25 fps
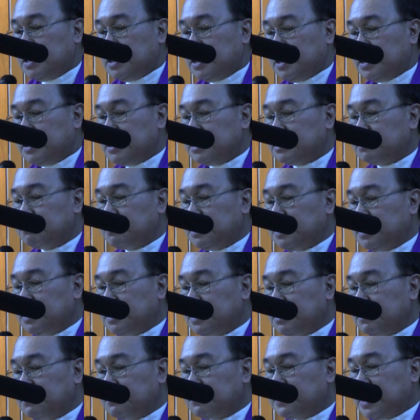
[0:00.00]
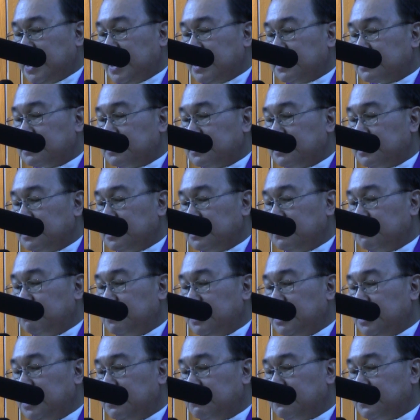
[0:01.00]
It is believed
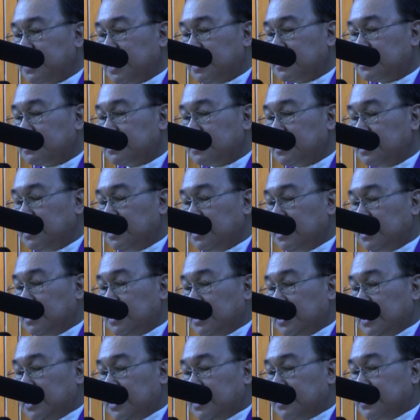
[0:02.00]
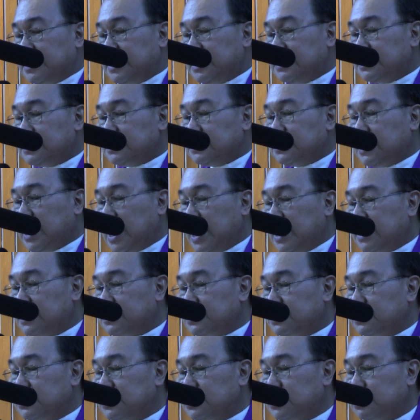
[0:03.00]
that this
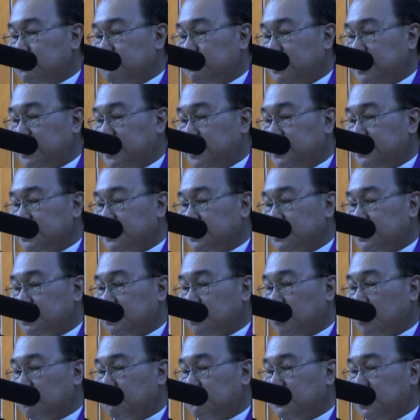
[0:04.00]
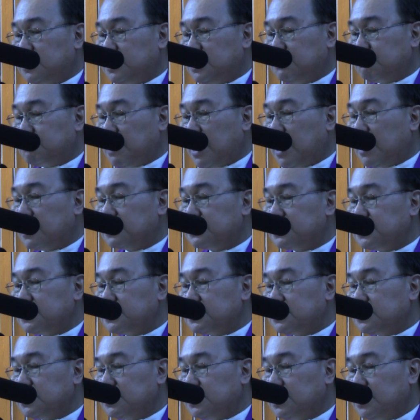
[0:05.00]
guides the spirits of the departed
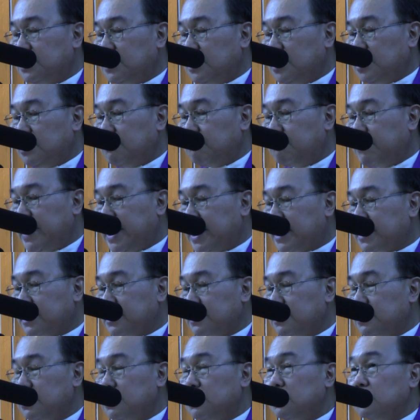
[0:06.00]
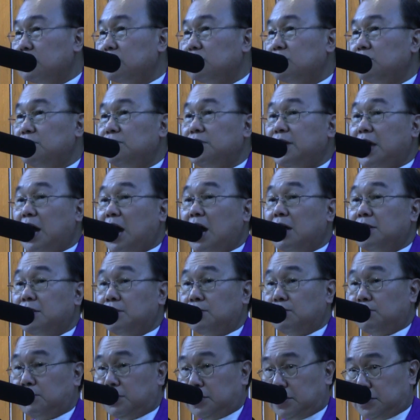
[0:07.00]
back to the
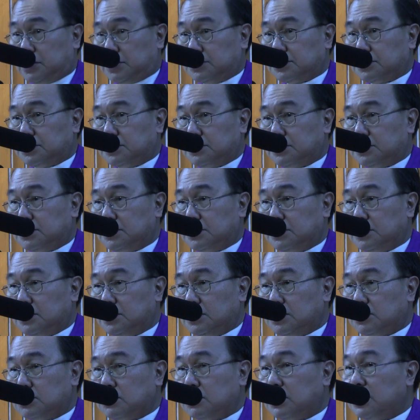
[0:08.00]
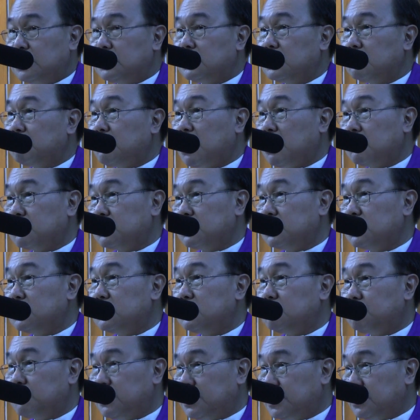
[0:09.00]
other world. So it's about the
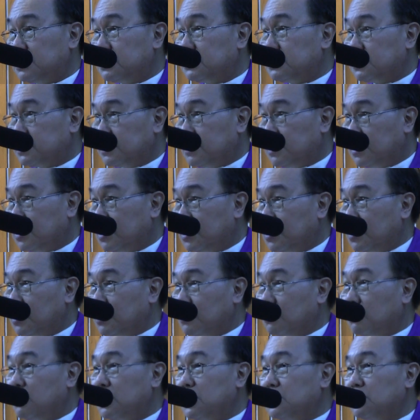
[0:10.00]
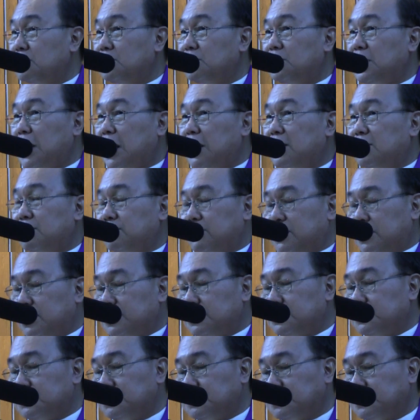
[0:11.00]
spirit going to the other world.